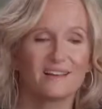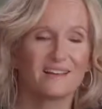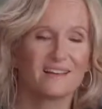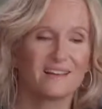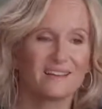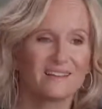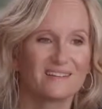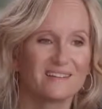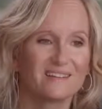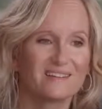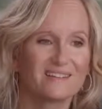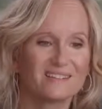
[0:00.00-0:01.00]
and
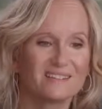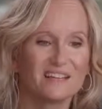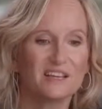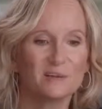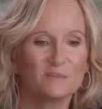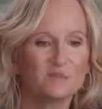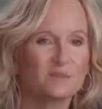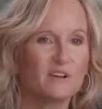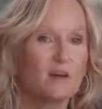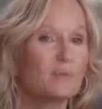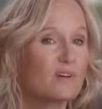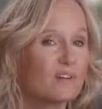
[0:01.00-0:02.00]
see him sort of
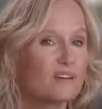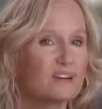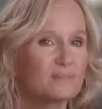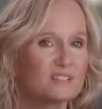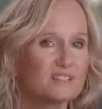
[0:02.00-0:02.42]
help her on a